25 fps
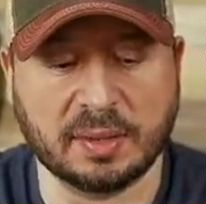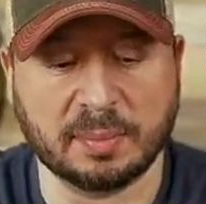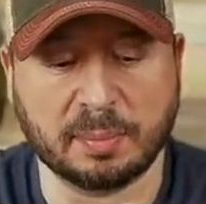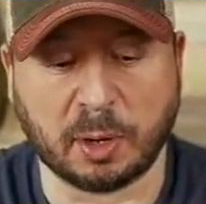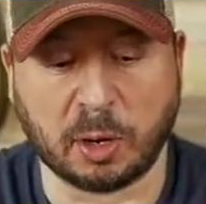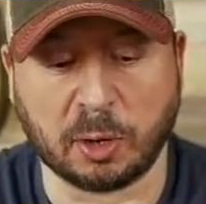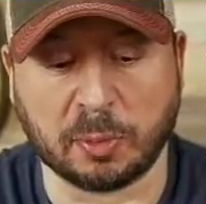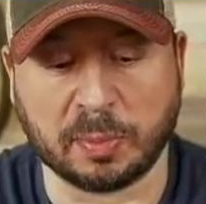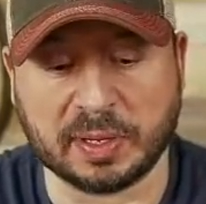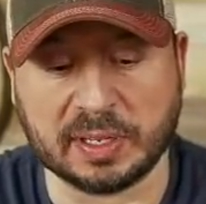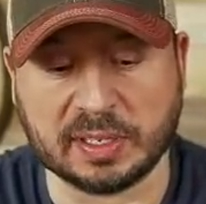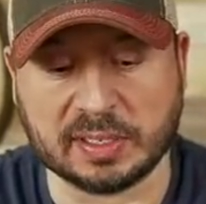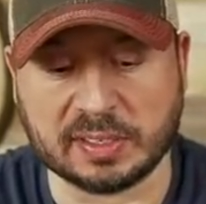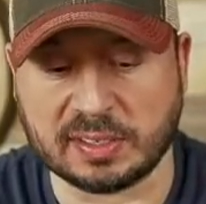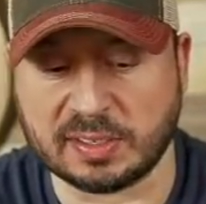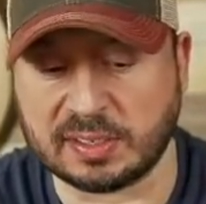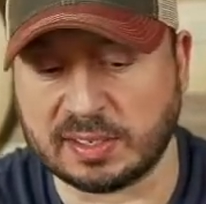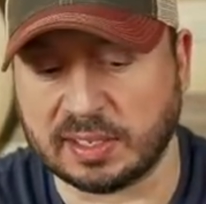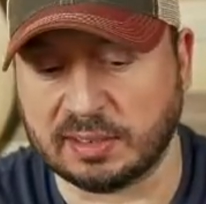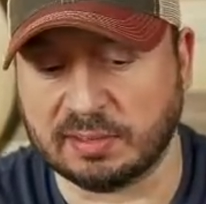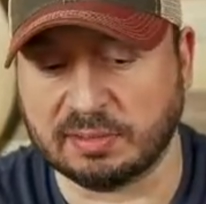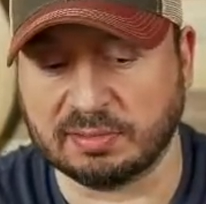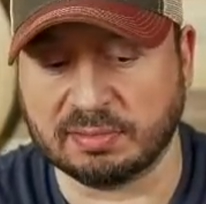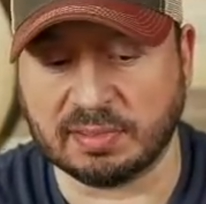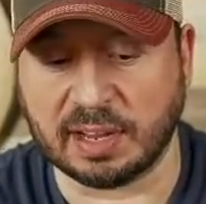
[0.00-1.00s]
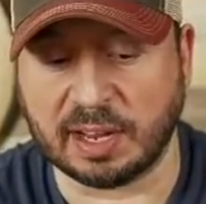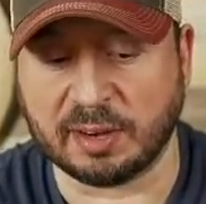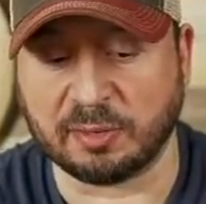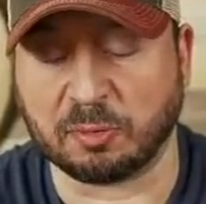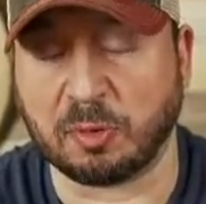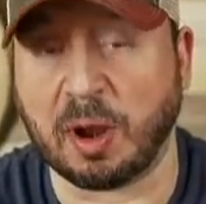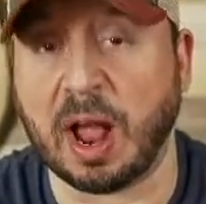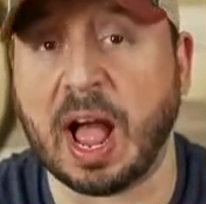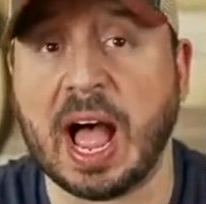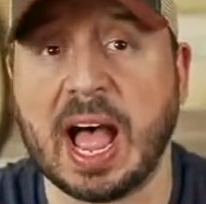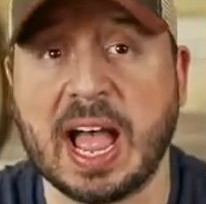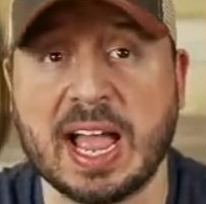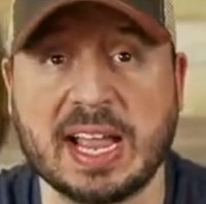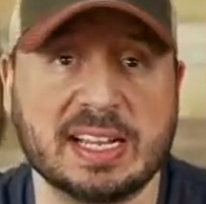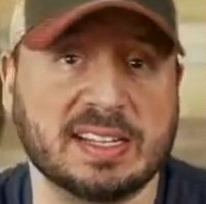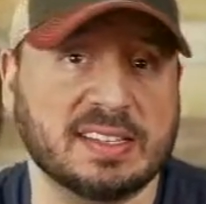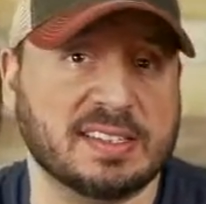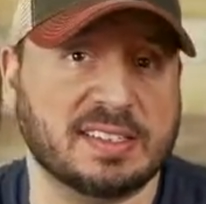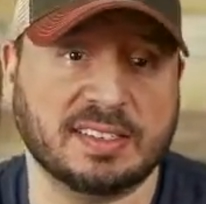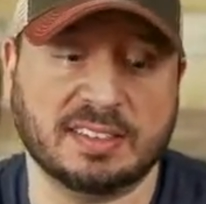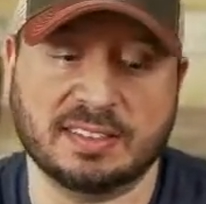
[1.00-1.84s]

bourbons and and ryes